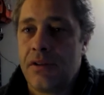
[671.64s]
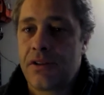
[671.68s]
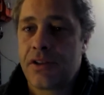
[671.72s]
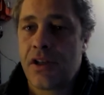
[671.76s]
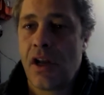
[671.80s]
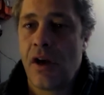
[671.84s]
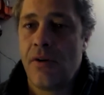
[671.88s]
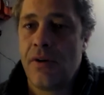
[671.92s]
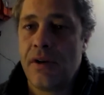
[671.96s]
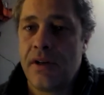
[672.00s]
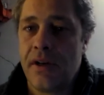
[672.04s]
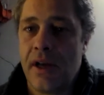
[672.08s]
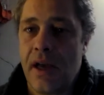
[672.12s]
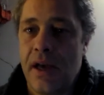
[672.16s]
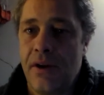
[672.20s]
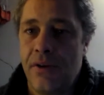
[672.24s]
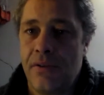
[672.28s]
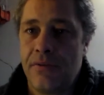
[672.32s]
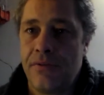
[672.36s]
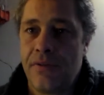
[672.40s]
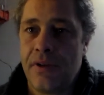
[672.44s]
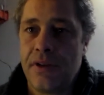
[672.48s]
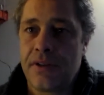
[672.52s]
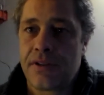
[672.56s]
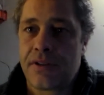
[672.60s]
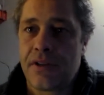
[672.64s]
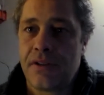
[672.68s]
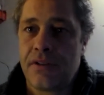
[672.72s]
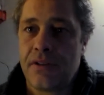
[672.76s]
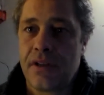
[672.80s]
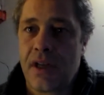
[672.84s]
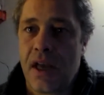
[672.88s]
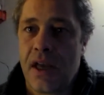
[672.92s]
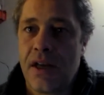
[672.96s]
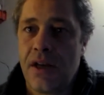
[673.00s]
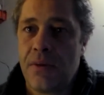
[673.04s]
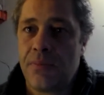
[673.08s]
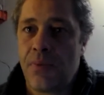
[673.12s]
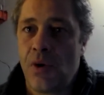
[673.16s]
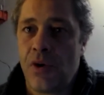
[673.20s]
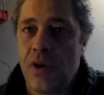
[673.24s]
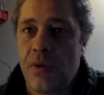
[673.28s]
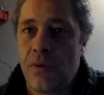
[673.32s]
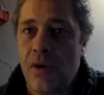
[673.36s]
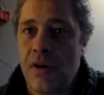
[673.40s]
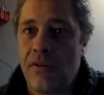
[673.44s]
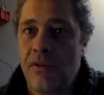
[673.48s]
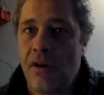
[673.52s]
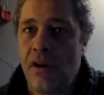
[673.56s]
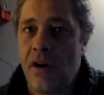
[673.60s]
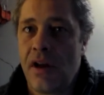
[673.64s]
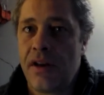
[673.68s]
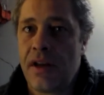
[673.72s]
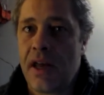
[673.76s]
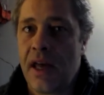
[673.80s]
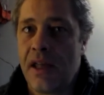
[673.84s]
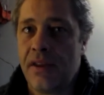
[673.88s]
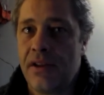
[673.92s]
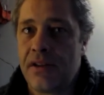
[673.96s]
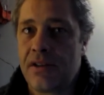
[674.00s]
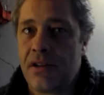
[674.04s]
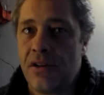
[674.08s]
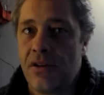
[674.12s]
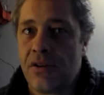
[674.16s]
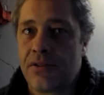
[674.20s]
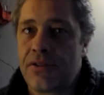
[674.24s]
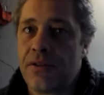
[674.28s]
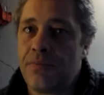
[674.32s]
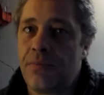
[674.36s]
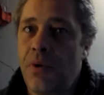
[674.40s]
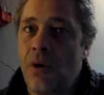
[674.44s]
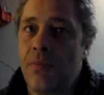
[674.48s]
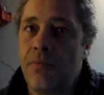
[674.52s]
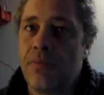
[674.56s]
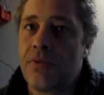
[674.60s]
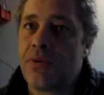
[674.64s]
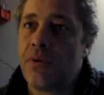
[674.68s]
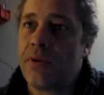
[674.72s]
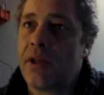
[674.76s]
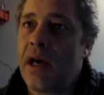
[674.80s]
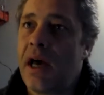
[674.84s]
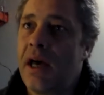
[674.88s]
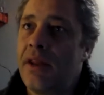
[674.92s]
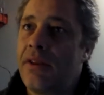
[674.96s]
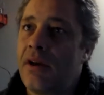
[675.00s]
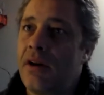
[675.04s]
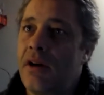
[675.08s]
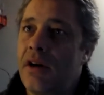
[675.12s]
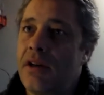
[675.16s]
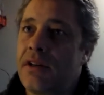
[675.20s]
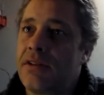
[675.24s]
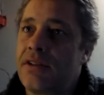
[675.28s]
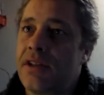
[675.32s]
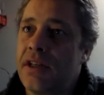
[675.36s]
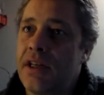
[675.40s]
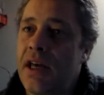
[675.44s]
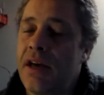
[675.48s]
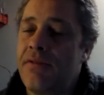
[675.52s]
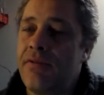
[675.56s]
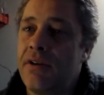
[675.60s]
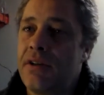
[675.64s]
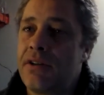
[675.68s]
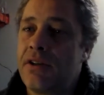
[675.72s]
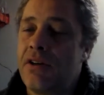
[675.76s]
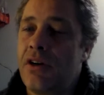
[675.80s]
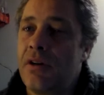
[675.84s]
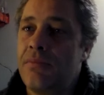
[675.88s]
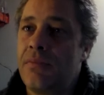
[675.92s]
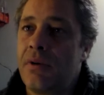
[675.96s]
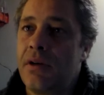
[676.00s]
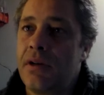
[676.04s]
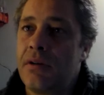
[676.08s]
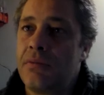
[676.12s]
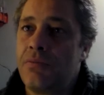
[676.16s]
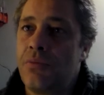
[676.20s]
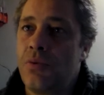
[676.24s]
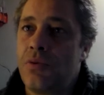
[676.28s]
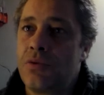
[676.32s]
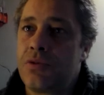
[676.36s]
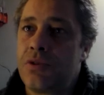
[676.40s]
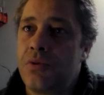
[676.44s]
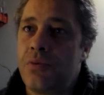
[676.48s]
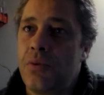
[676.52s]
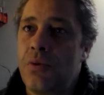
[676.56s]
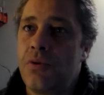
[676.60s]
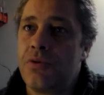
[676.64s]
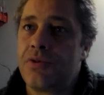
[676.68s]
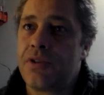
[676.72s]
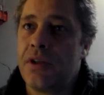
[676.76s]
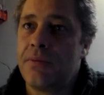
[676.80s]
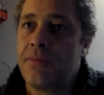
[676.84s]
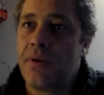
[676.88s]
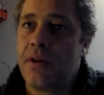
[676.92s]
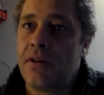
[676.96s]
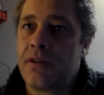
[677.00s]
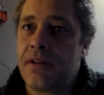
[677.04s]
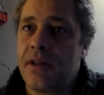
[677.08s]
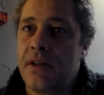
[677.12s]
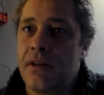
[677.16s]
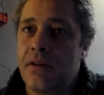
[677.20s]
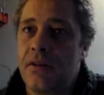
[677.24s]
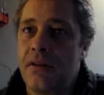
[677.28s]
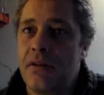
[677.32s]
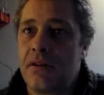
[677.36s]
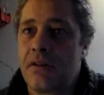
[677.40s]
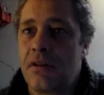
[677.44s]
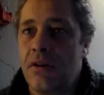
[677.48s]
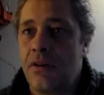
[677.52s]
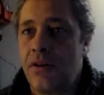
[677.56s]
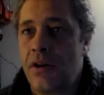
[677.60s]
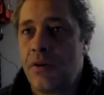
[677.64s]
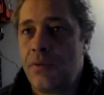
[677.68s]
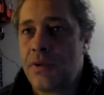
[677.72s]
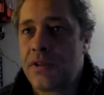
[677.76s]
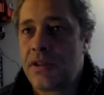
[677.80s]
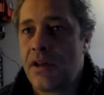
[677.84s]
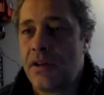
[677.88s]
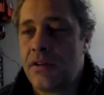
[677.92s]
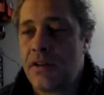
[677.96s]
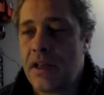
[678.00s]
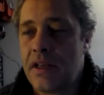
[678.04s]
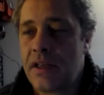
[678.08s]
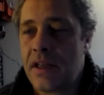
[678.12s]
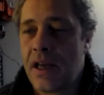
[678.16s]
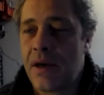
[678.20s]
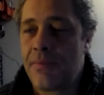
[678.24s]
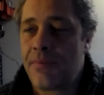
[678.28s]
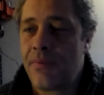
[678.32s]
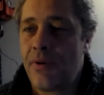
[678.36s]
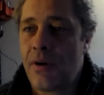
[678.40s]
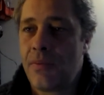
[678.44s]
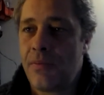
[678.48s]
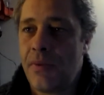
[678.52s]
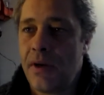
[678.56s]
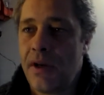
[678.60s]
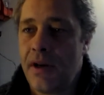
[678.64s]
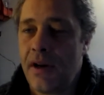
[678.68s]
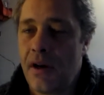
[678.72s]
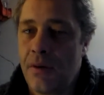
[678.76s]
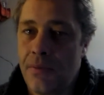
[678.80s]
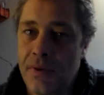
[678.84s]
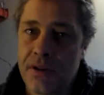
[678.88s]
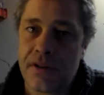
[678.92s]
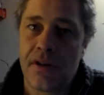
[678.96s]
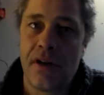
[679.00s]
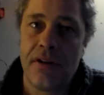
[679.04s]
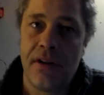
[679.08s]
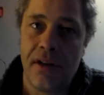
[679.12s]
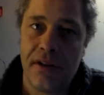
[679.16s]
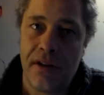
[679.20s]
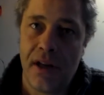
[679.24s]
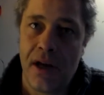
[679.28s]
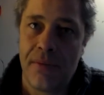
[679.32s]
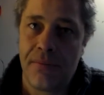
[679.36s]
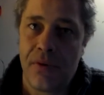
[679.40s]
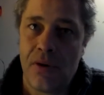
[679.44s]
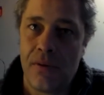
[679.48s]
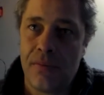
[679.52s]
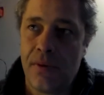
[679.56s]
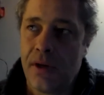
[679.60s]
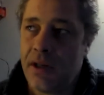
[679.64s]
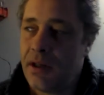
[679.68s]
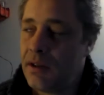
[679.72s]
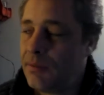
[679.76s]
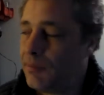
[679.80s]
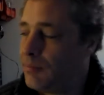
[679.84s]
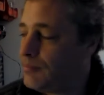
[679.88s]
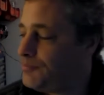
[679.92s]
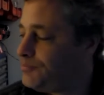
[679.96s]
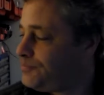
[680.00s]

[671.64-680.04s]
slowing down on Vincent and getting the bodywork right on that. There's lots of problems with that I see every time I walk towards him. I see, oh God, I wish I did that properly, and I wish I did that properly.